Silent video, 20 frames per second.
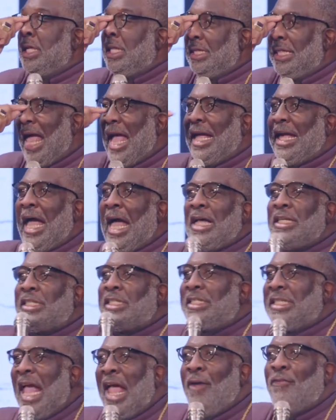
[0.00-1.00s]
like a
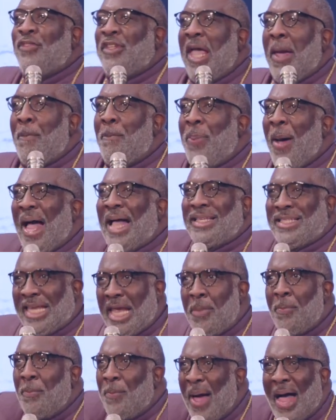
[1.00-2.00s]
safe
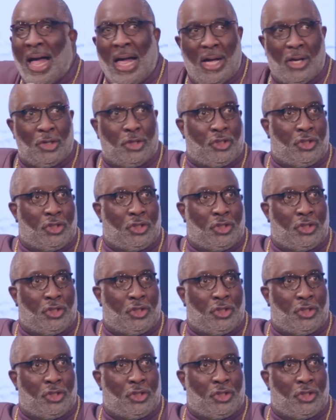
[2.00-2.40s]
deposit box